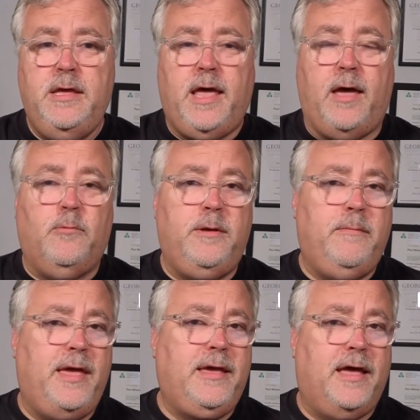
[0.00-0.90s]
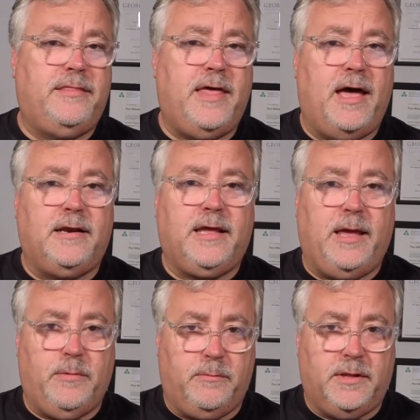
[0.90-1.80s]
And we may get that
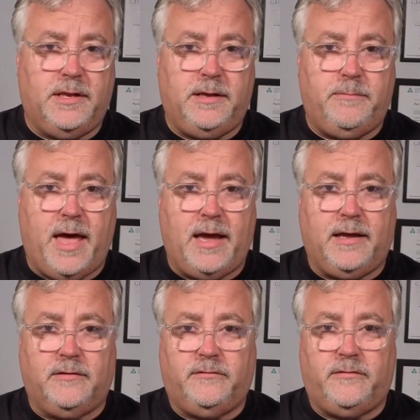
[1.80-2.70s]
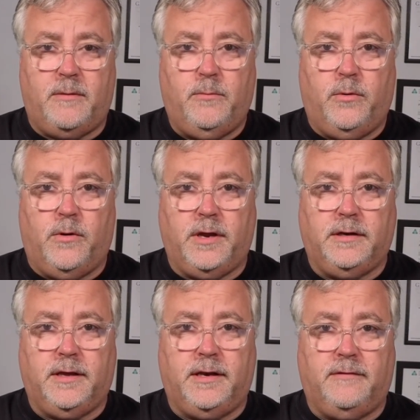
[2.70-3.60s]
capability back at some point
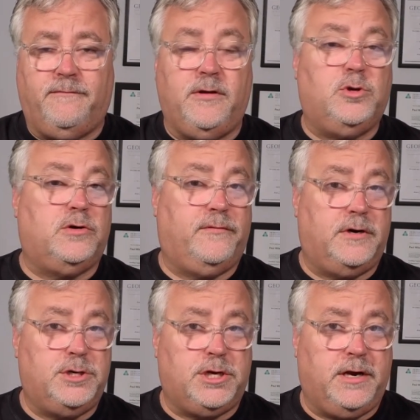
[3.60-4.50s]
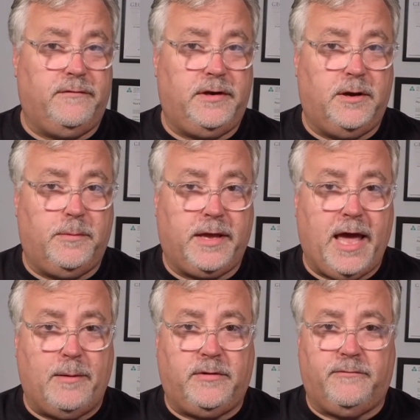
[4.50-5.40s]
in a future version of Adobe
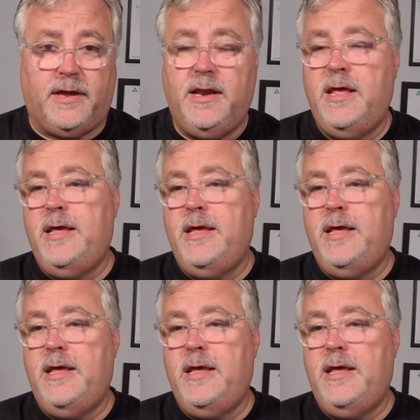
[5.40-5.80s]
Captivate.